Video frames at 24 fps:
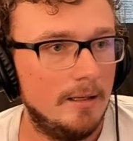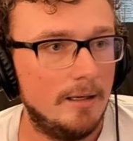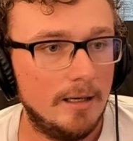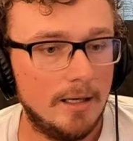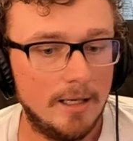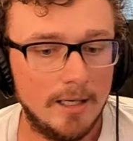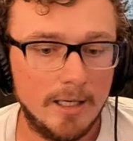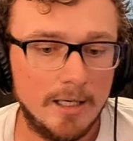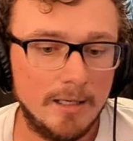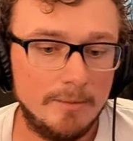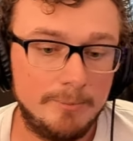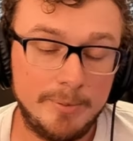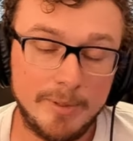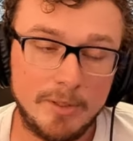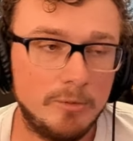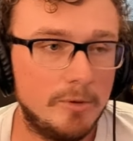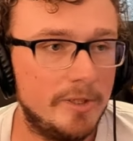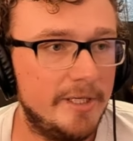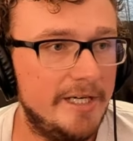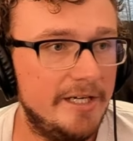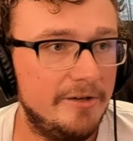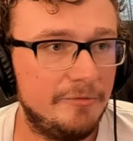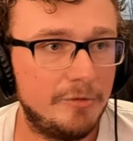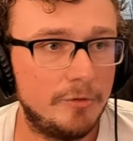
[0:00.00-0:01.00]
Uh, but
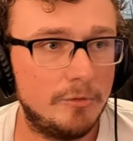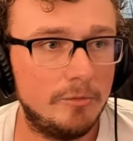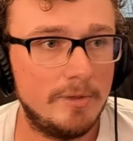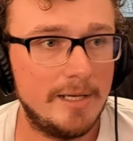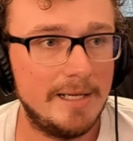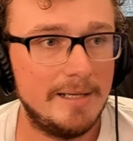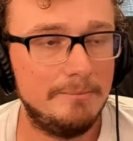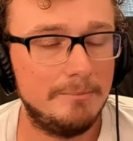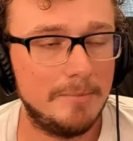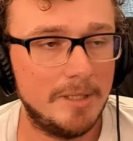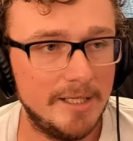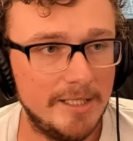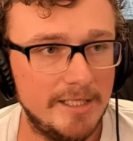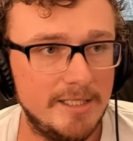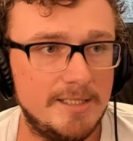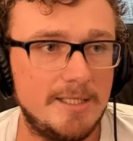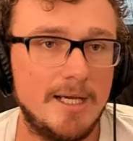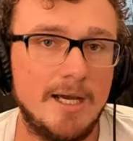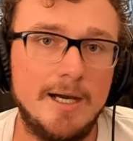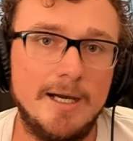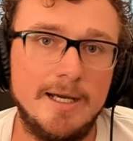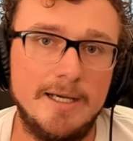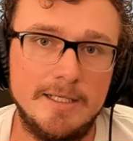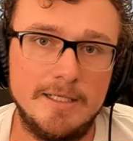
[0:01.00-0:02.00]
we're here for Ren Money
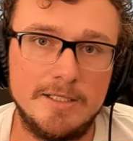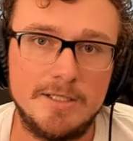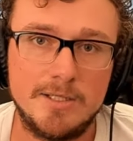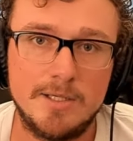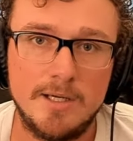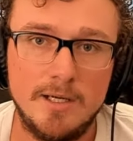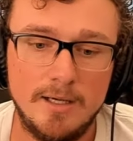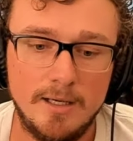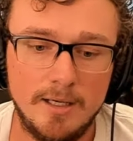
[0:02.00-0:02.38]
Ties.